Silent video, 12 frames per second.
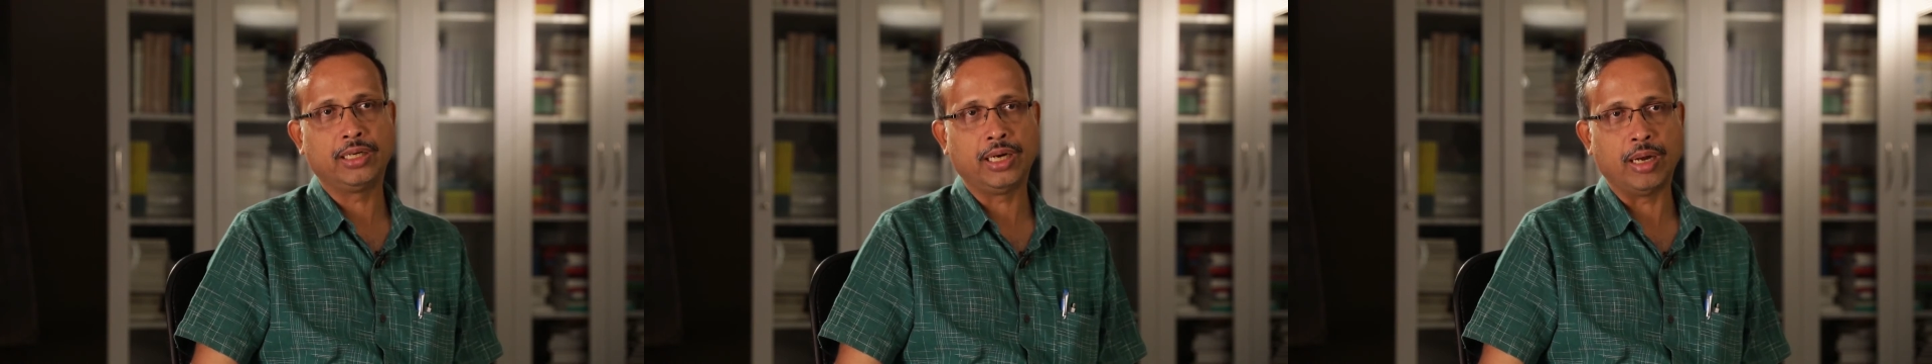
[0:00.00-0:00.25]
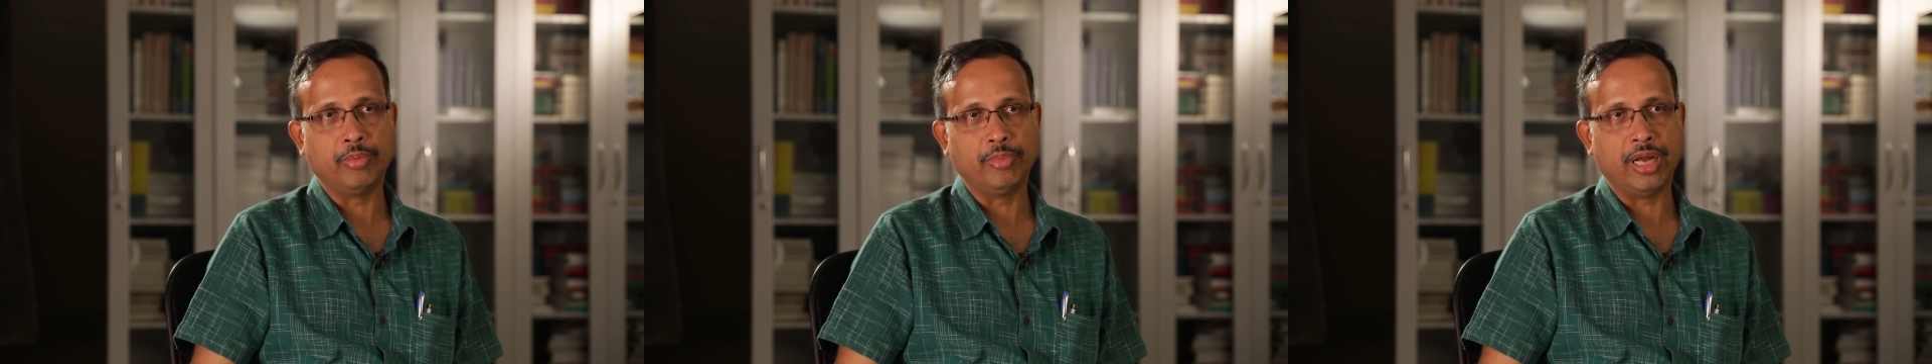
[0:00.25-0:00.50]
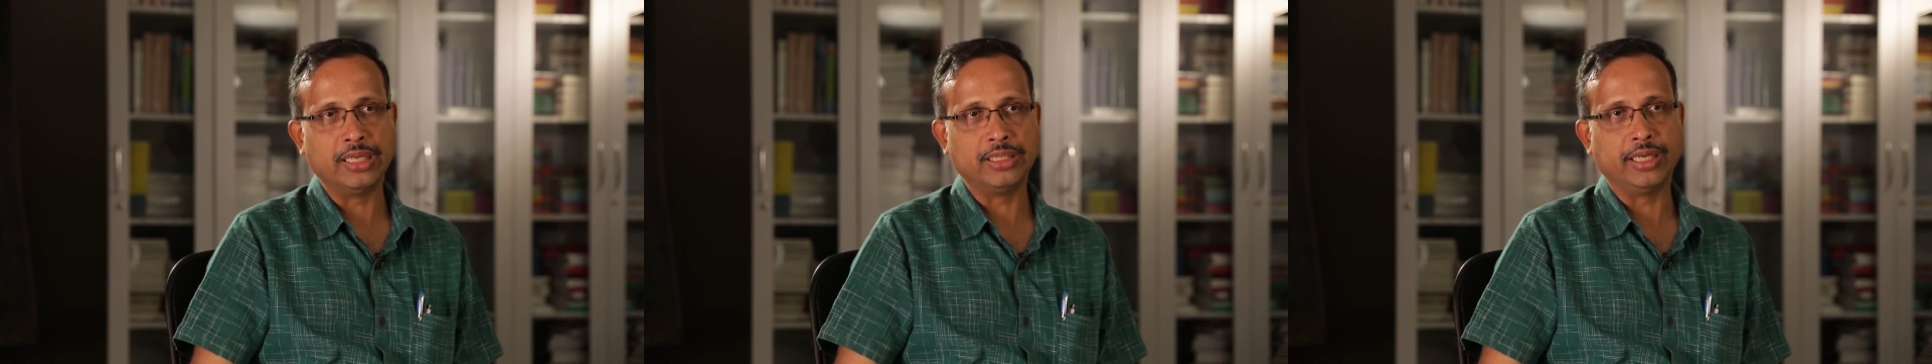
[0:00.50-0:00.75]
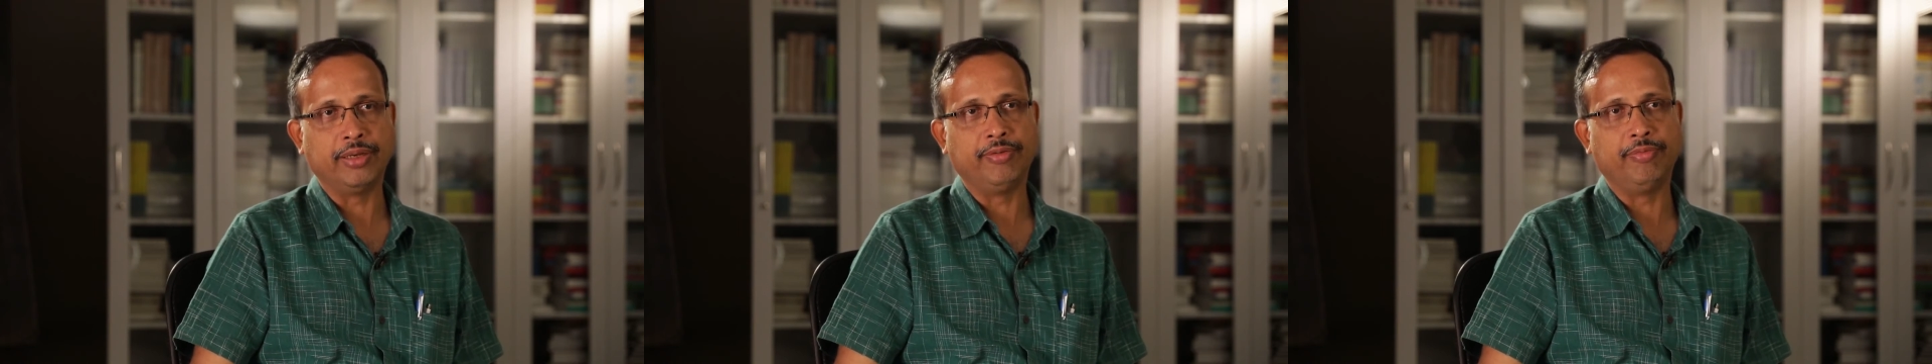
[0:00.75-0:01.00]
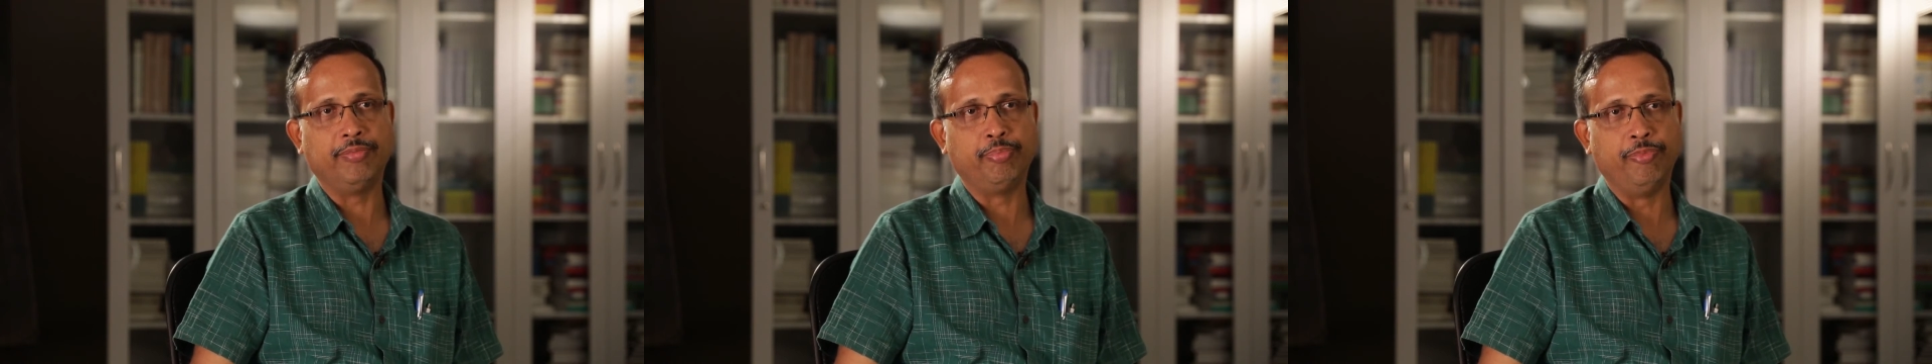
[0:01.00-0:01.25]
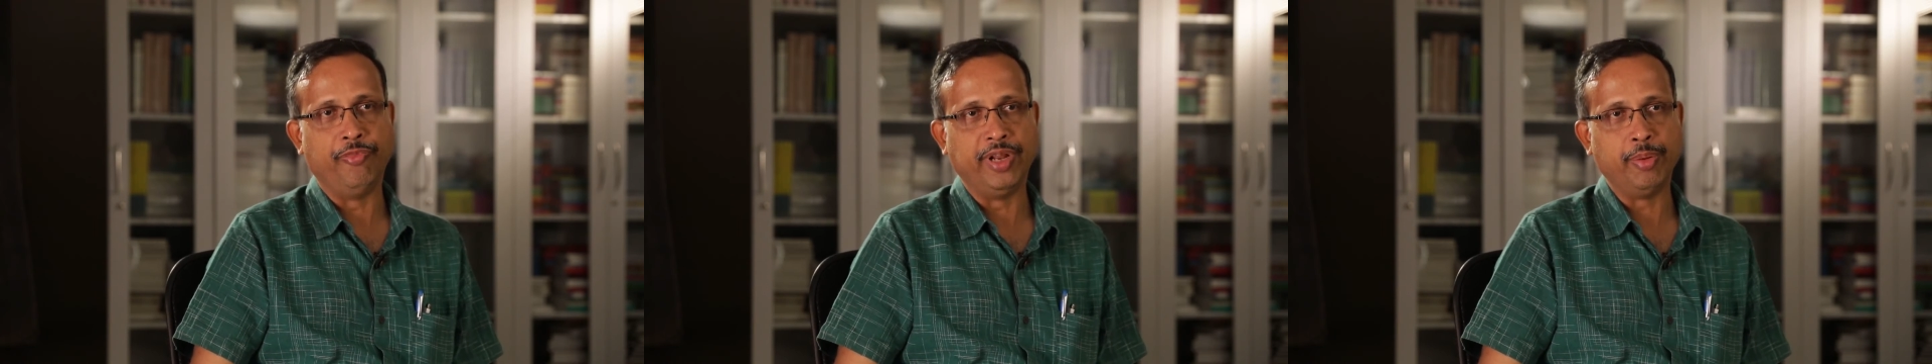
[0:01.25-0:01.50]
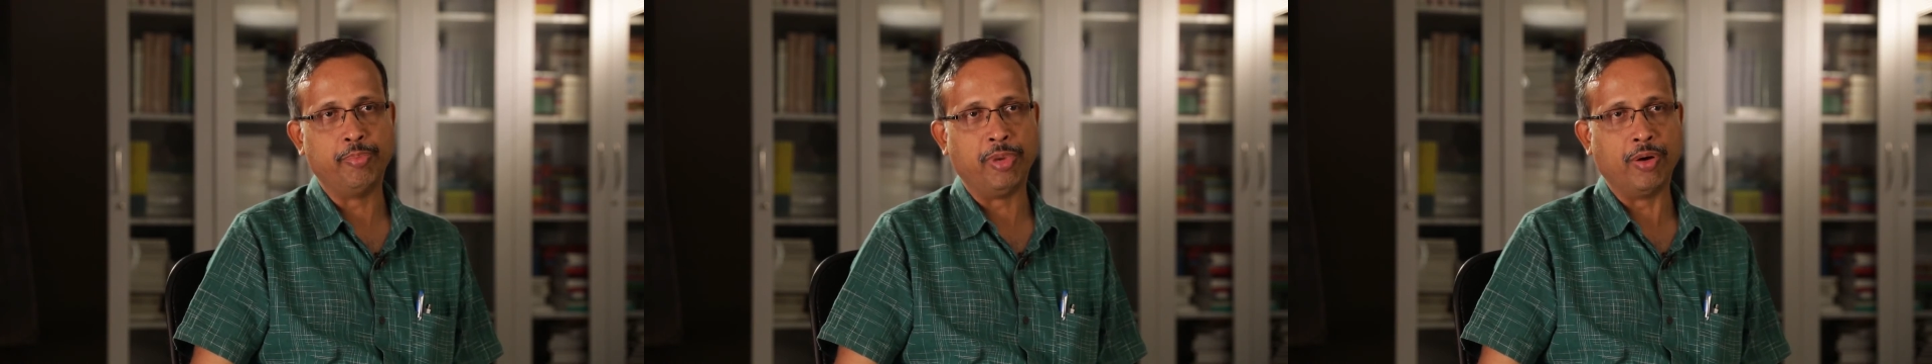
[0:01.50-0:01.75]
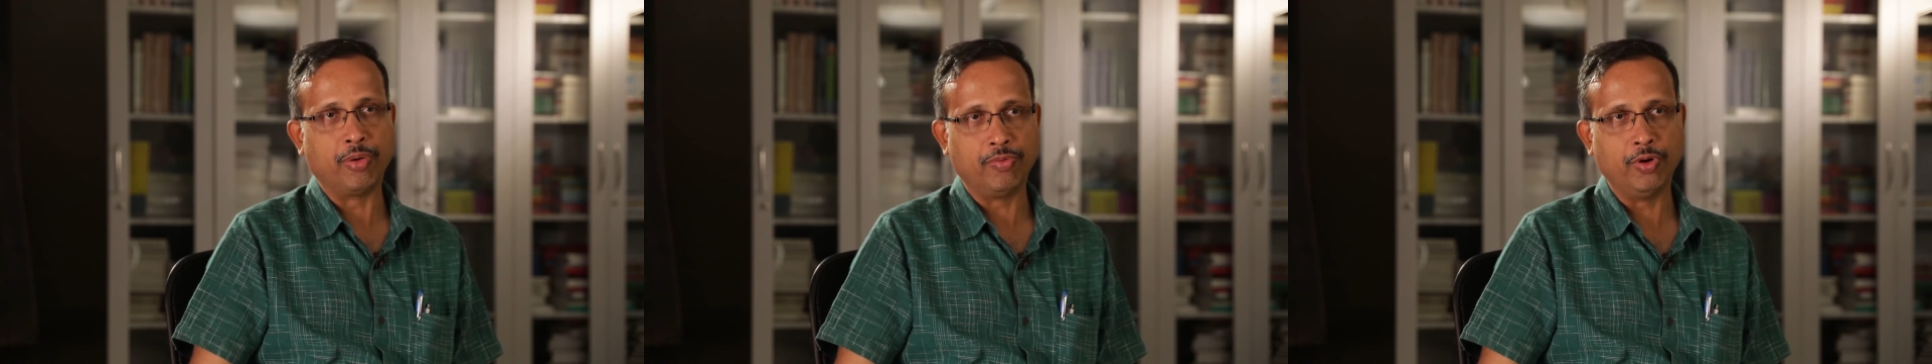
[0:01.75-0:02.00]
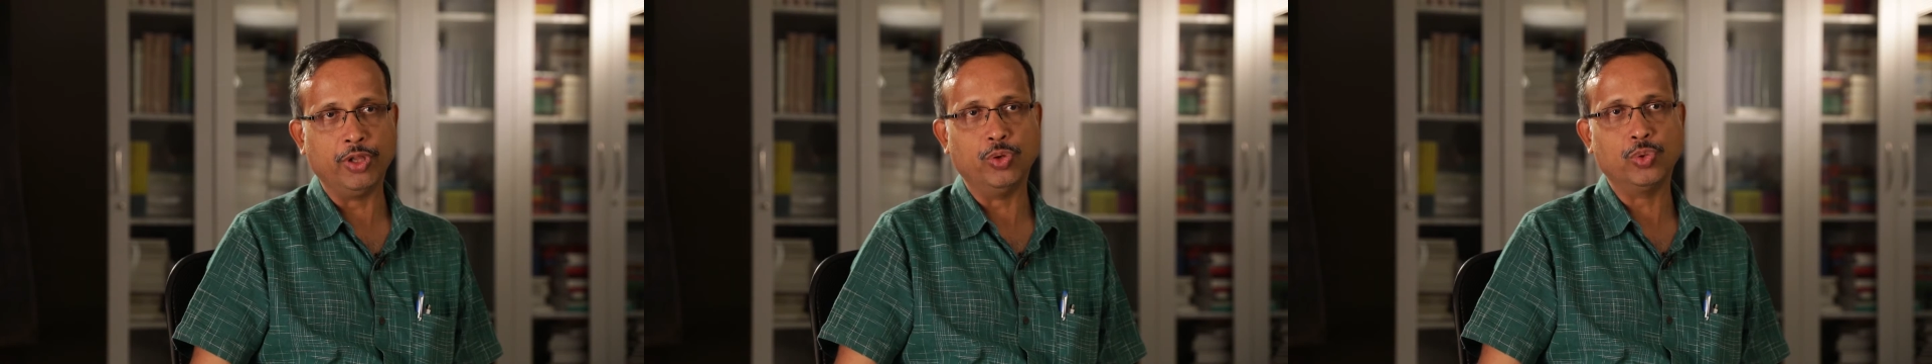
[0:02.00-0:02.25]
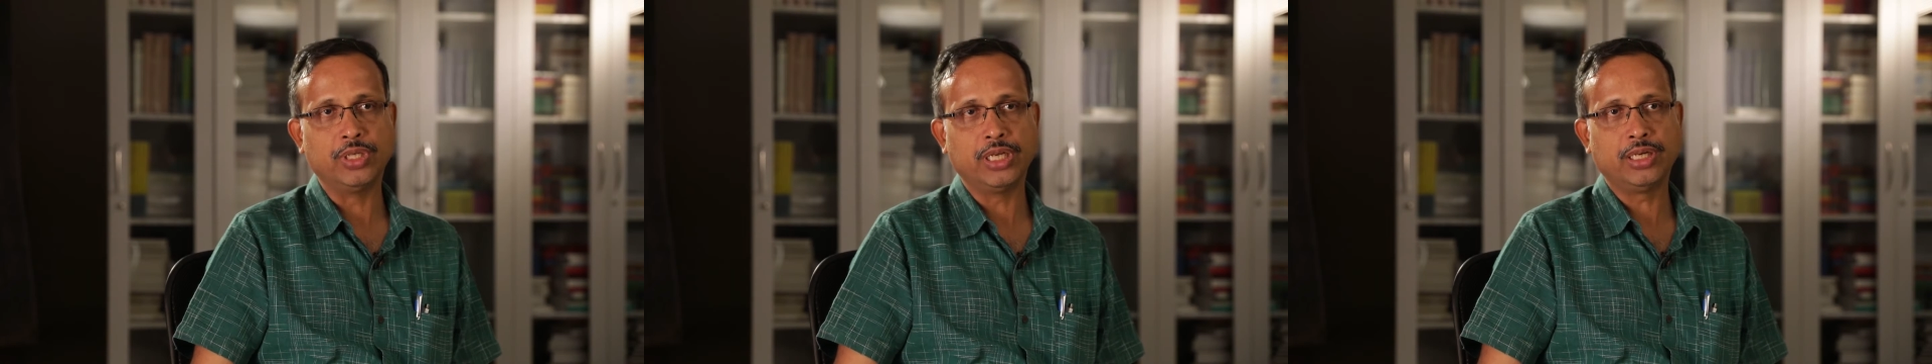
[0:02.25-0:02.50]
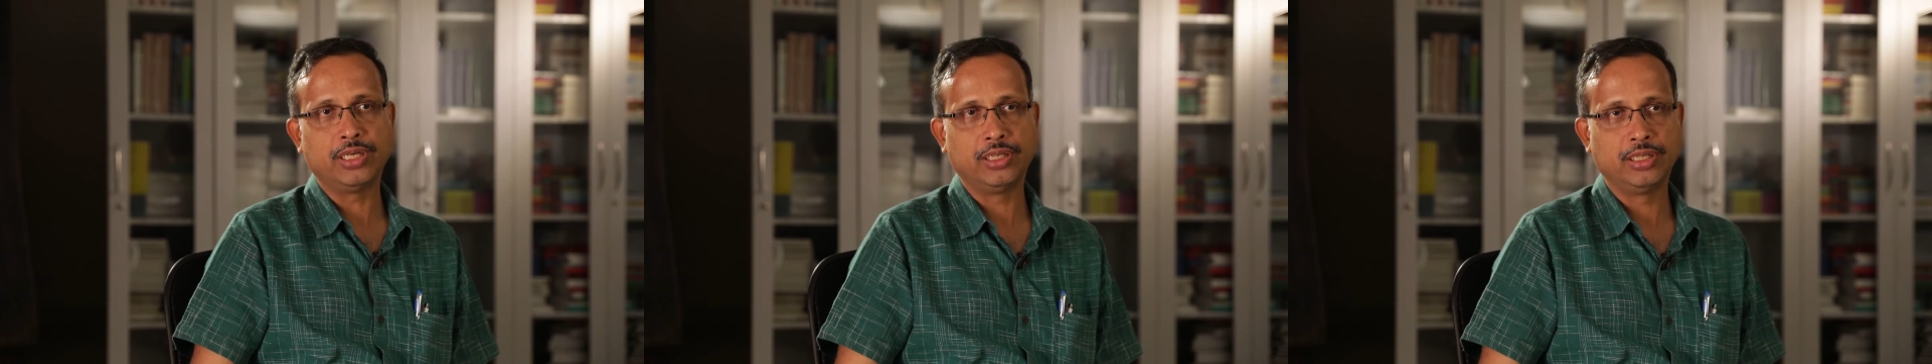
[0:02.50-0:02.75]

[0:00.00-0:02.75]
come as a very powerful user